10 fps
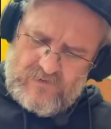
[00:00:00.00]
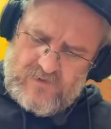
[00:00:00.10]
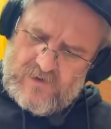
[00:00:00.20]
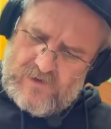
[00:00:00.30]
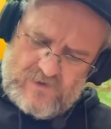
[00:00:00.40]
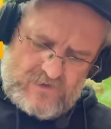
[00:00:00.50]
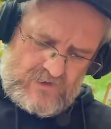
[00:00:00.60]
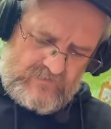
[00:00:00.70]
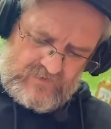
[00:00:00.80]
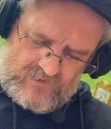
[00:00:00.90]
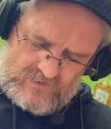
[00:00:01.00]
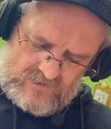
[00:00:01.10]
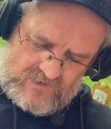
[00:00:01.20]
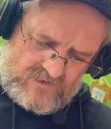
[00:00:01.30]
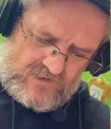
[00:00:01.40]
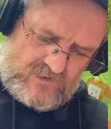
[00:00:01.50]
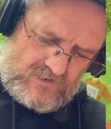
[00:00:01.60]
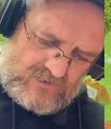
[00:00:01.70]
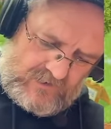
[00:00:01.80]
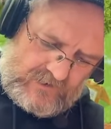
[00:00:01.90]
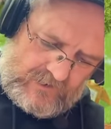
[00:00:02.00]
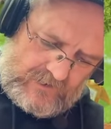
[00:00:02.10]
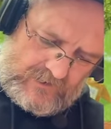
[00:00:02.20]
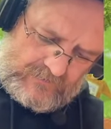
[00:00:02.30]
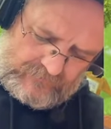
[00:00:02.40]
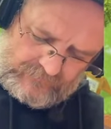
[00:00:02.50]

then everything is clear.